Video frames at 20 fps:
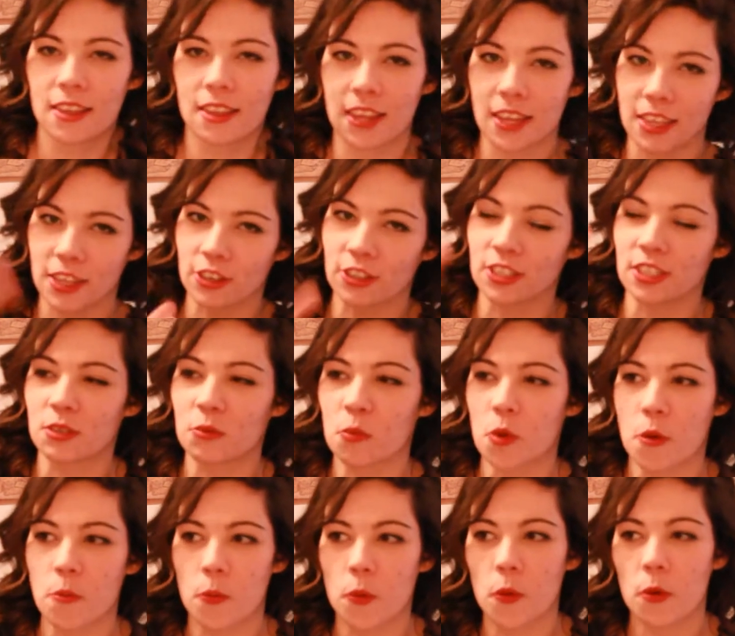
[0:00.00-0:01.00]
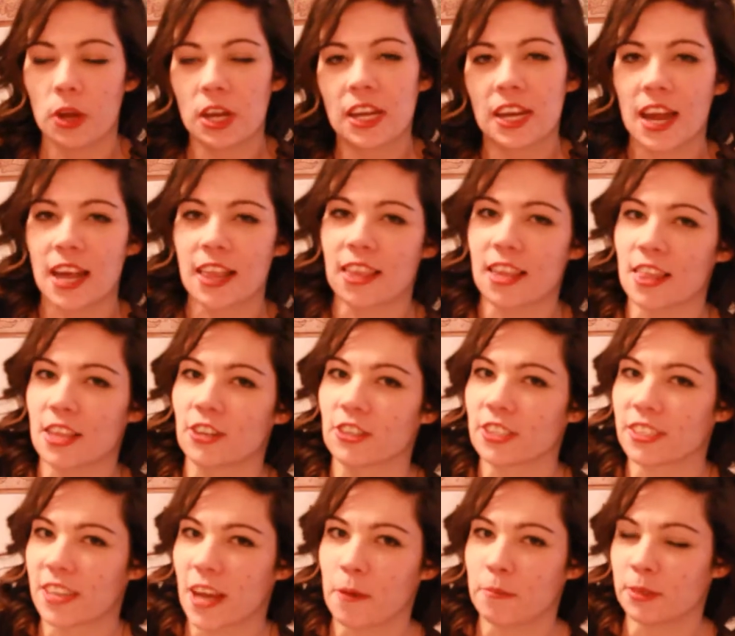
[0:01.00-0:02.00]
like there's this one point and then there's
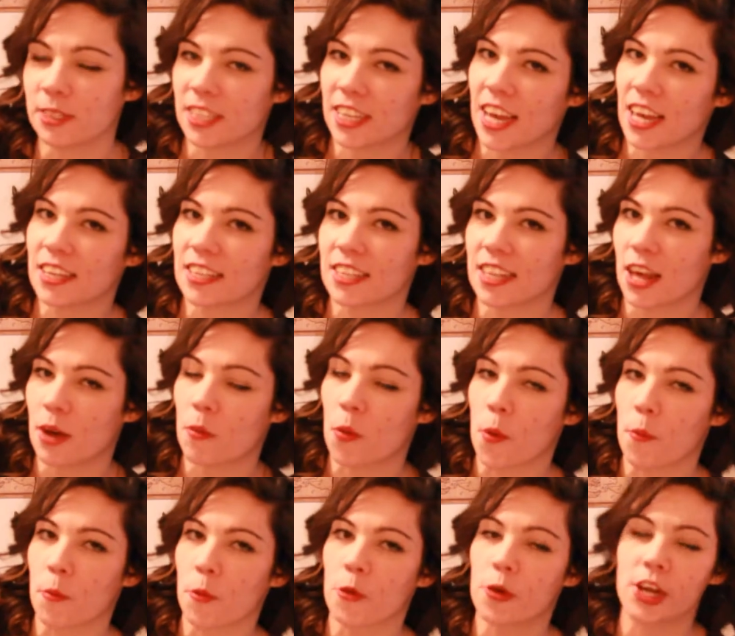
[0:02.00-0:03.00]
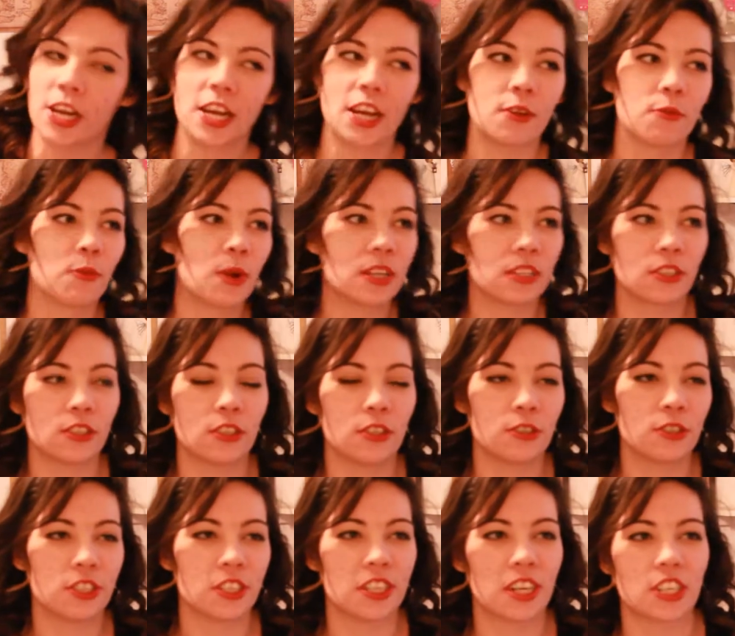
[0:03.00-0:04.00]
steps to get to that one point and
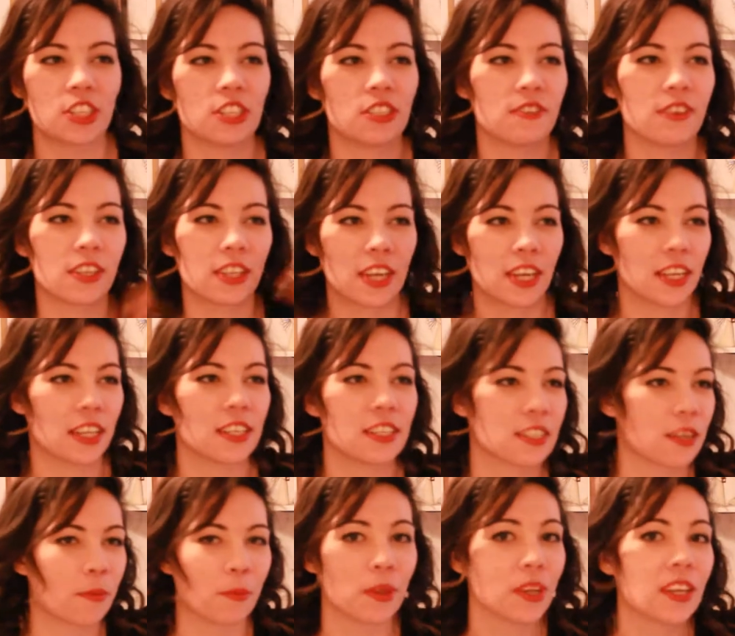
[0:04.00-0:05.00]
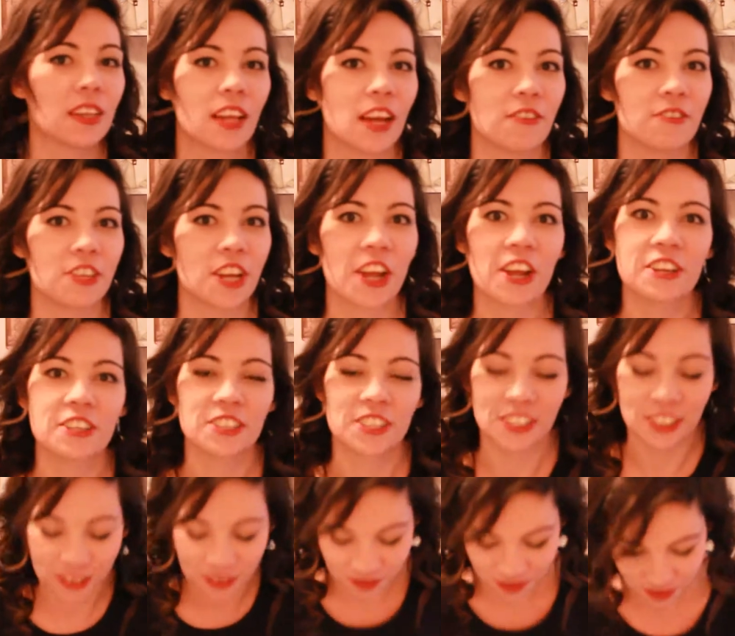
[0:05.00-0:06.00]
resolution I just feel like it's complete life
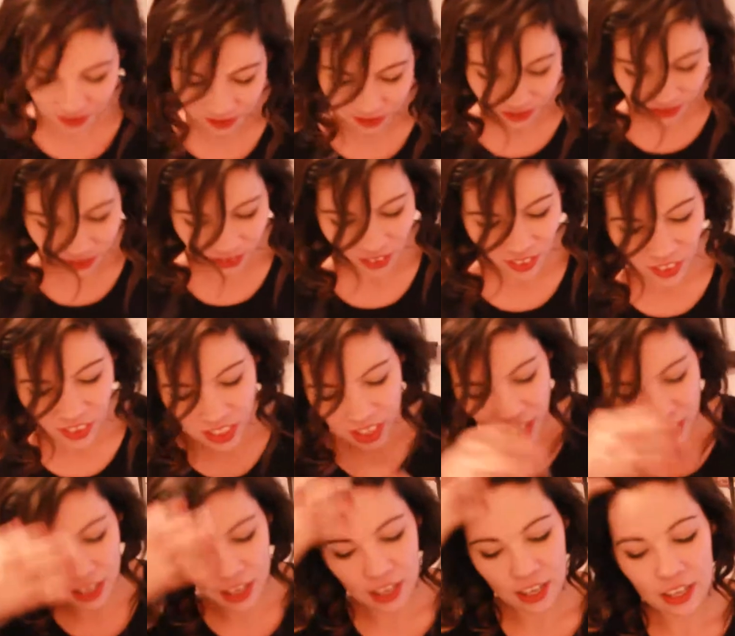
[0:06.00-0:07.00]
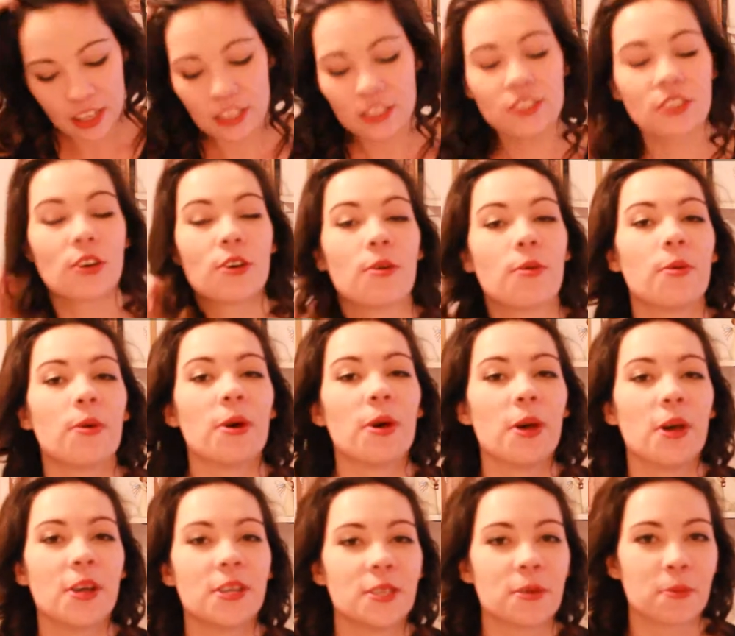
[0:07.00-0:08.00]
change. So
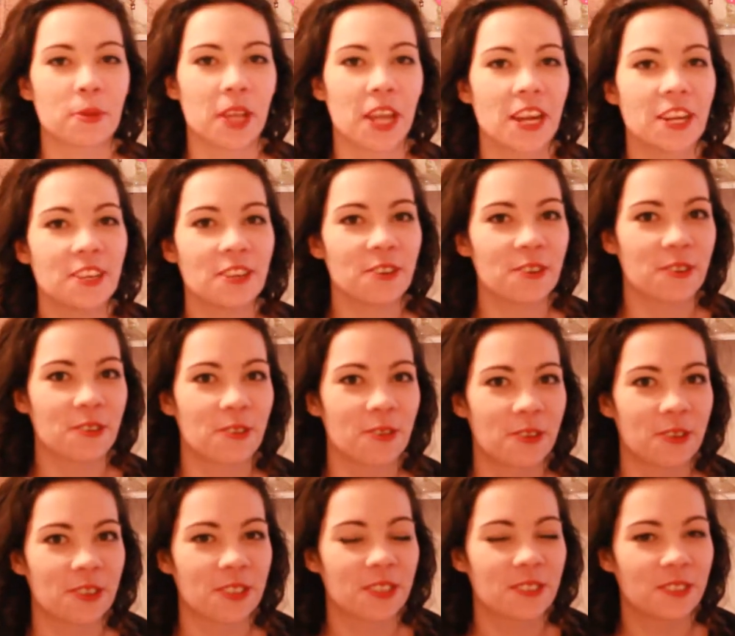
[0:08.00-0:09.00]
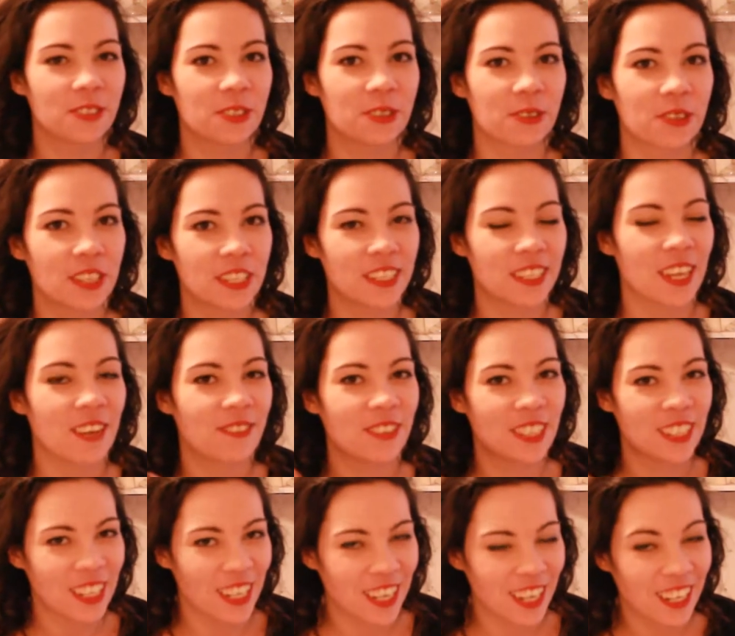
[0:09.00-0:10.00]
to plan your goals for
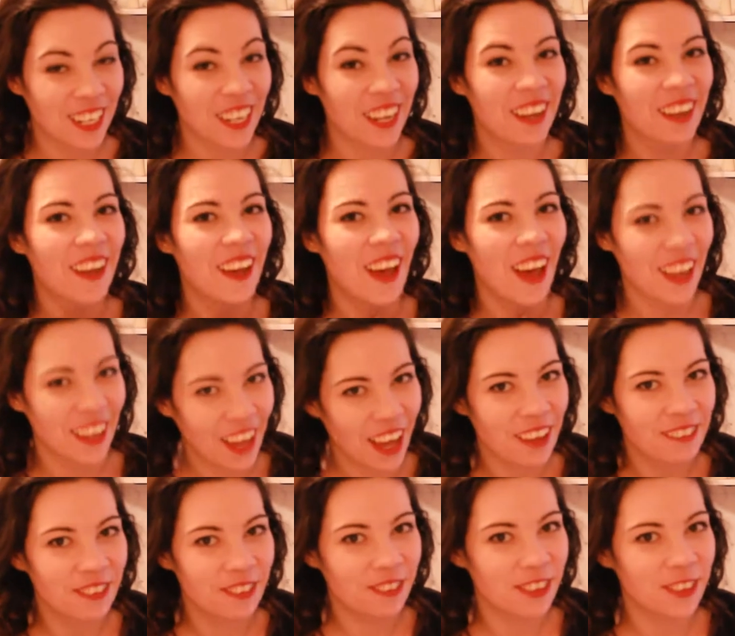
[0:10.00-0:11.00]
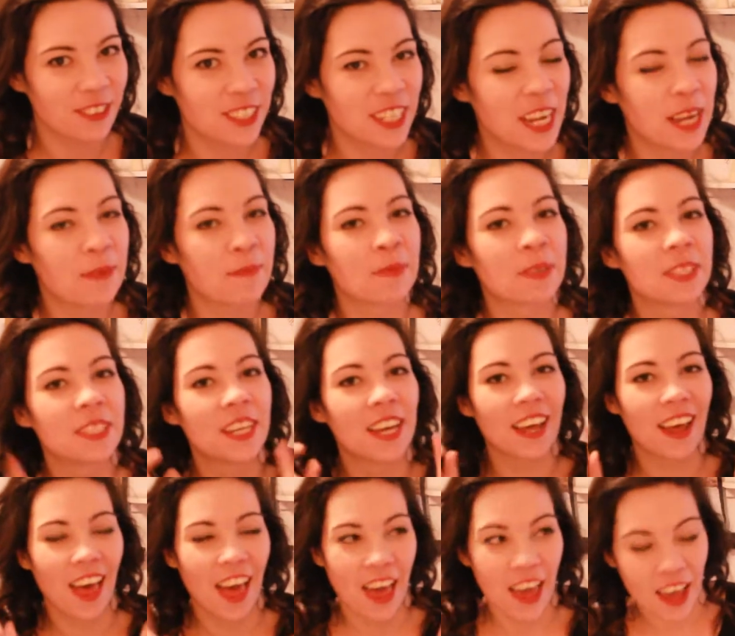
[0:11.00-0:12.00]
2017, I have a few tips.
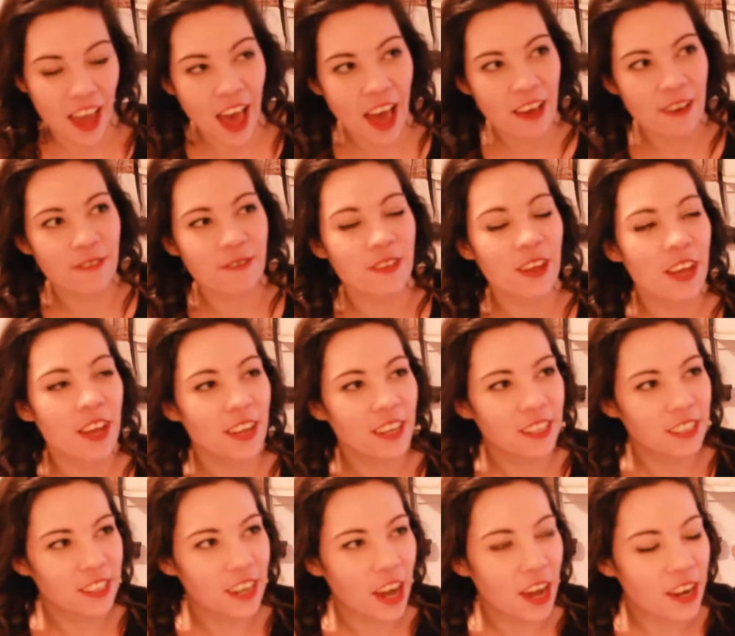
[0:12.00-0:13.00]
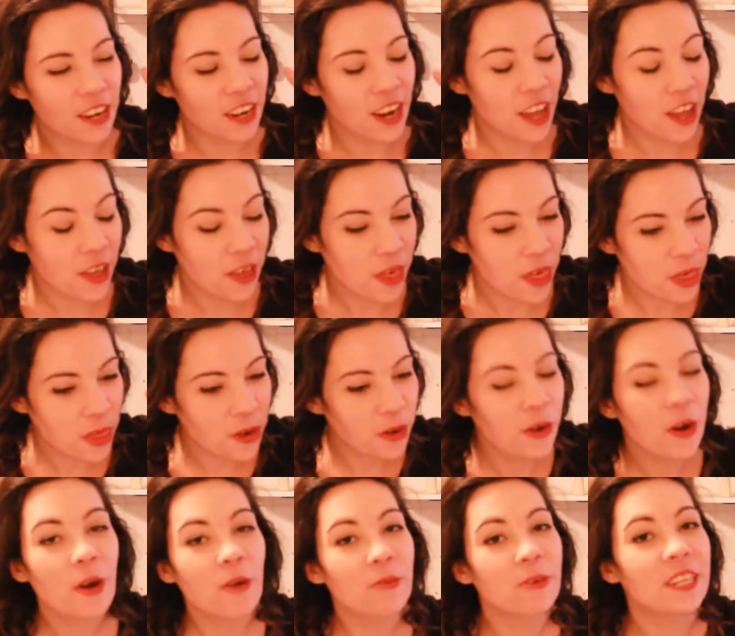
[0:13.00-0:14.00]
I have done
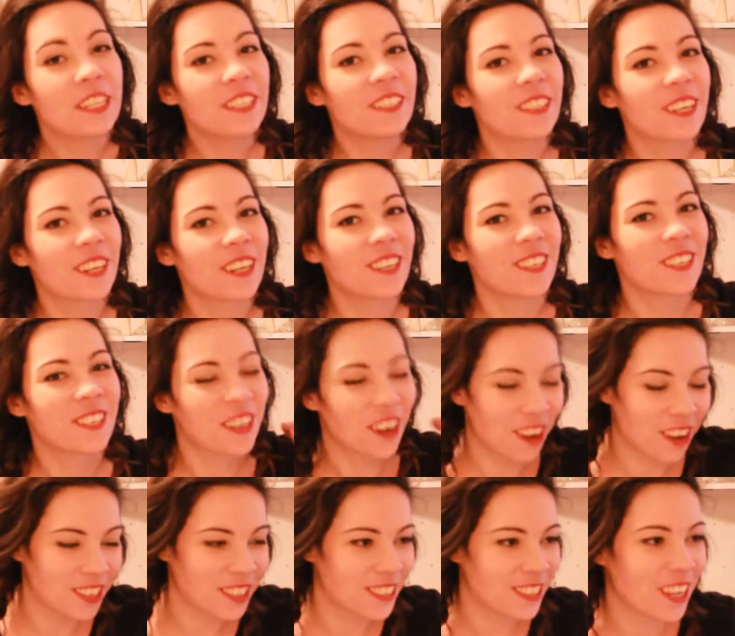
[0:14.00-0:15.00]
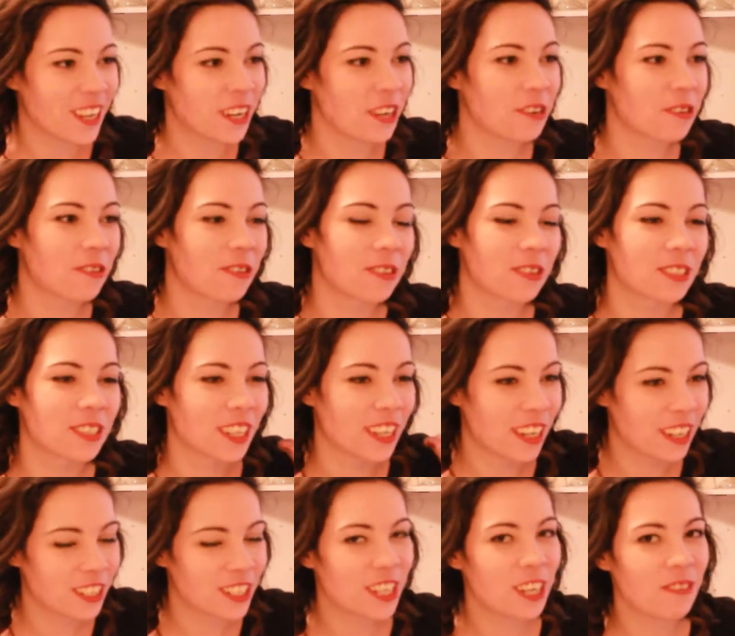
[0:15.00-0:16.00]
thorough research on setting goals
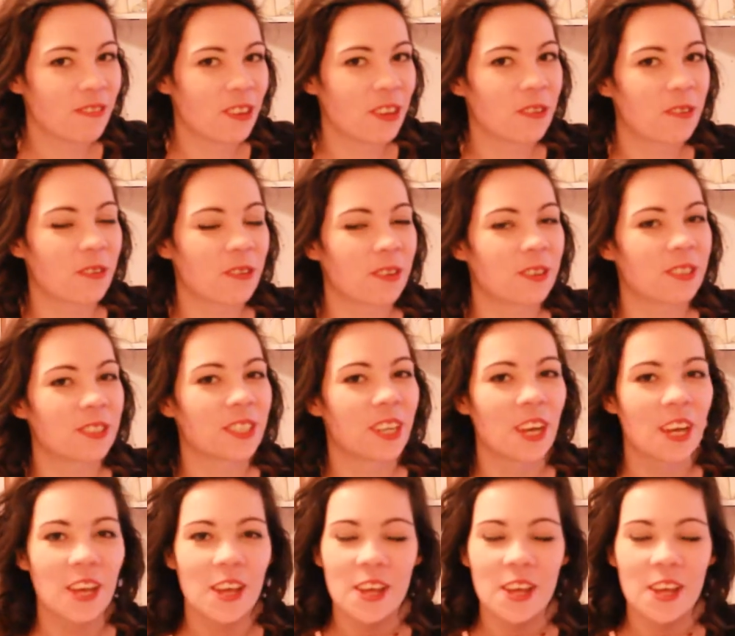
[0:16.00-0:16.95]
and achieving goals